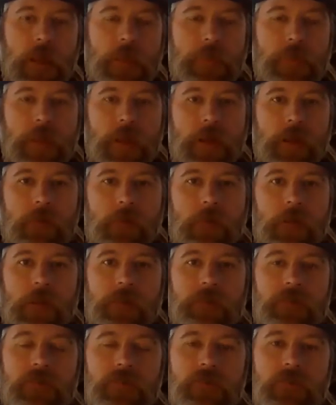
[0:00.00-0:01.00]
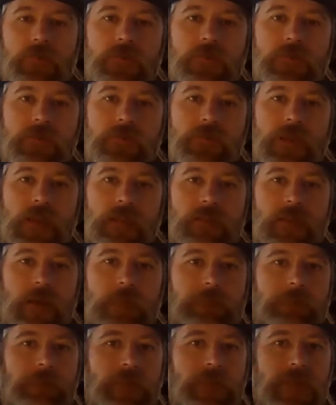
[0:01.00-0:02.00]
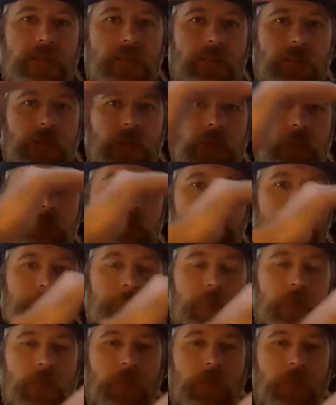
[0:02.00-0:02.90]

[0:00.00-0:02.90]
And then as soon as you get that feeling